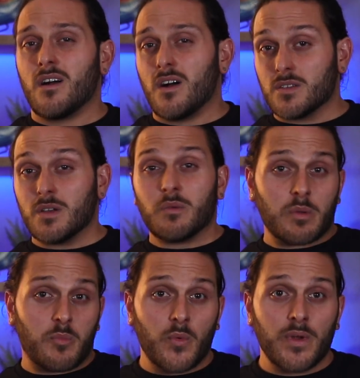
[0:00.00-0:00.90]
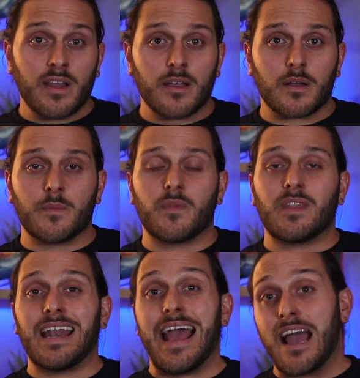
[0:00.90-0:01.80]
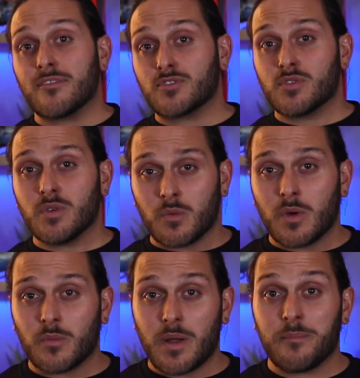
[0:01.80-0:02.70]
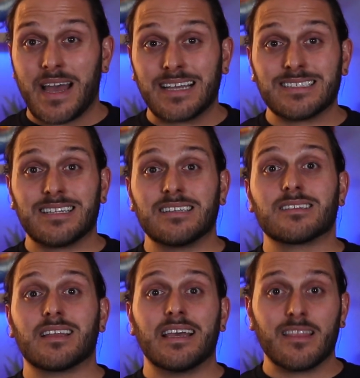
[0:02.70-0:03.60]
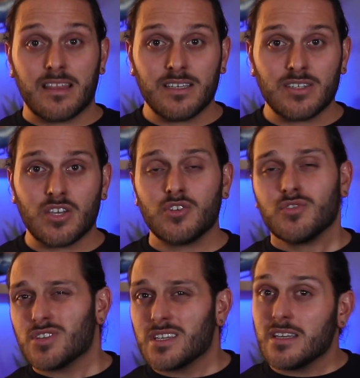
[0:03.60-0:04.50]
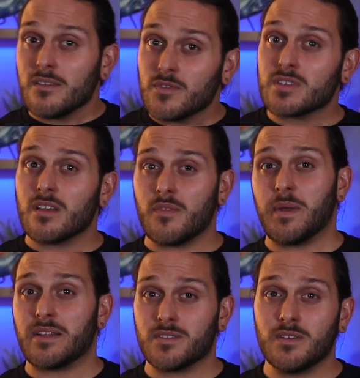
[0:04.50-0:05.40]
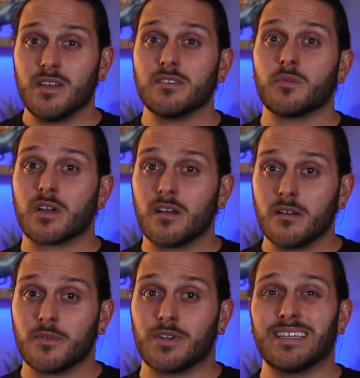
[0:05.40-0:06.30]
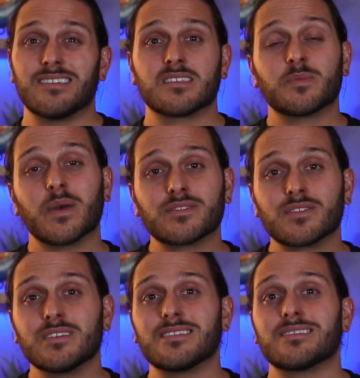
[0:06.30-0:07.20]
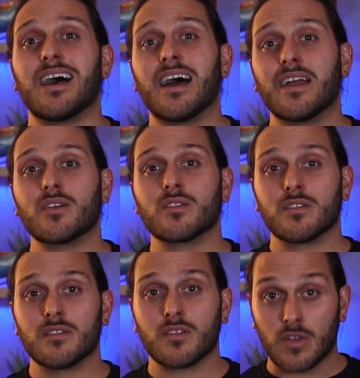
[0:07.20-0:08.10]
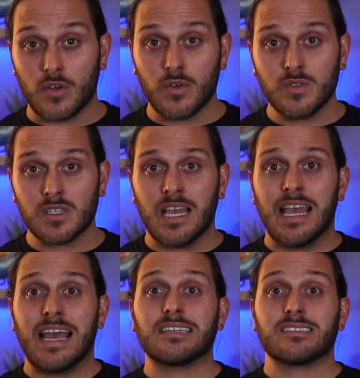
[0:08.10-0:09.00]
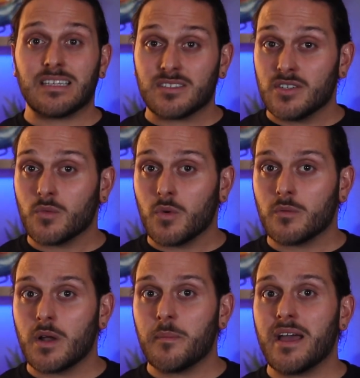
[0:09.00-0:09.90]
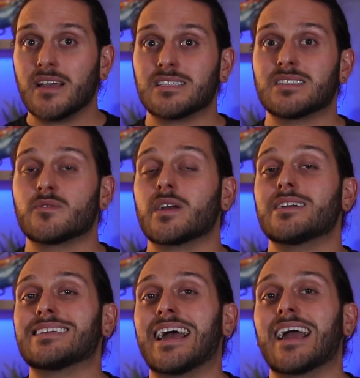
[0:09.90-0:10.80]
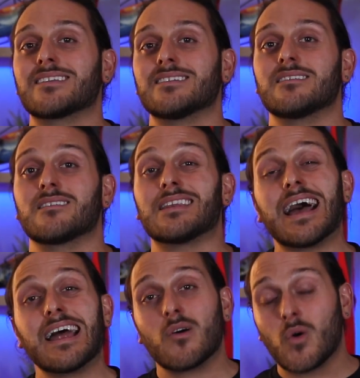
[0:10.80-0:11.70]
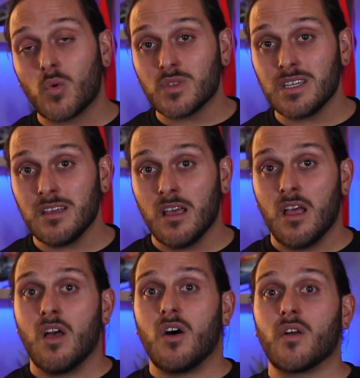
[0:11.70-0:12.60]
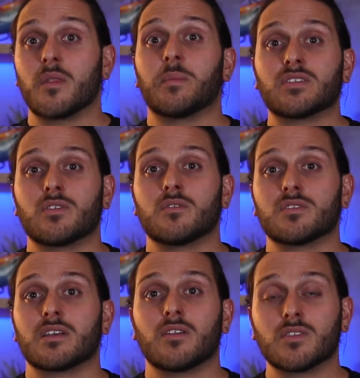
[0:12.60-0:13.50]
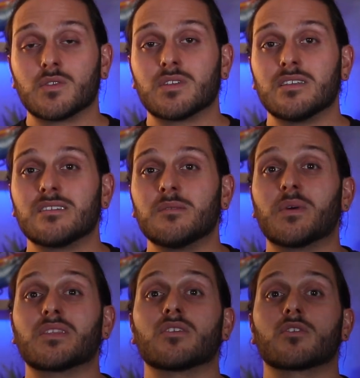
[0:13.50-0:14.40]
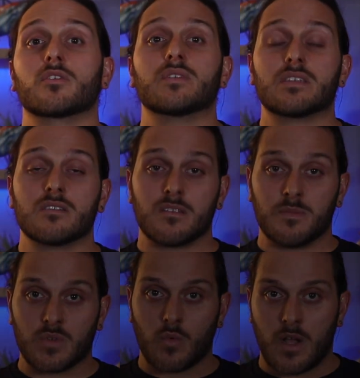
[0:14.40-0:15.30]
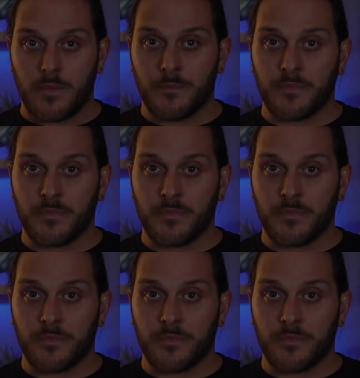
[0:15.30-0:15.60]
Also, I want to point out that after doing a 1 rep max test like this, you should give yourself about 2 days of recovery, especially since higher loads, as testing your 1 rep max is very taxing not only on the musculoskeletal system, but the nervous system as well.